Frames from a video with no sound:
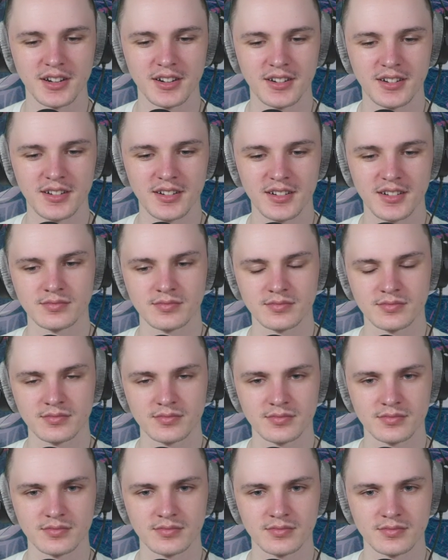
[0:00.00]

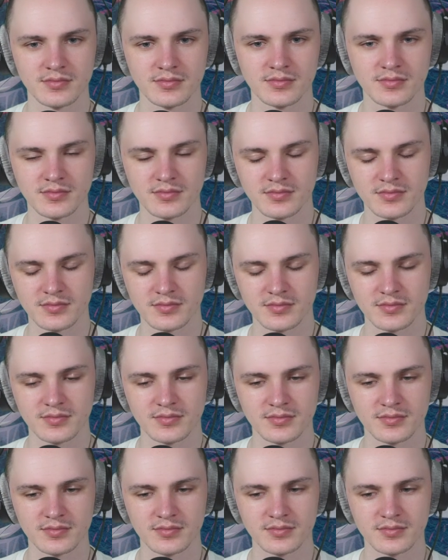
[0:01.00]

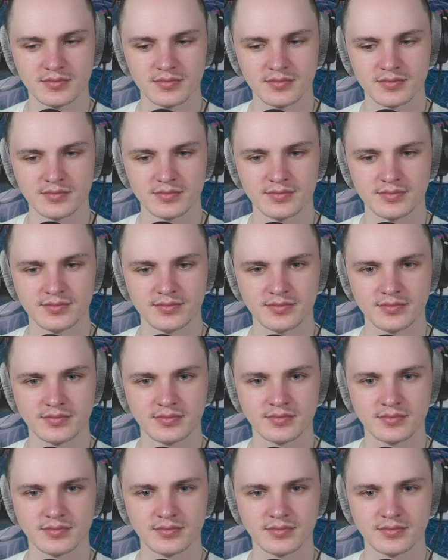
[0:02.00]
Nobody speaks.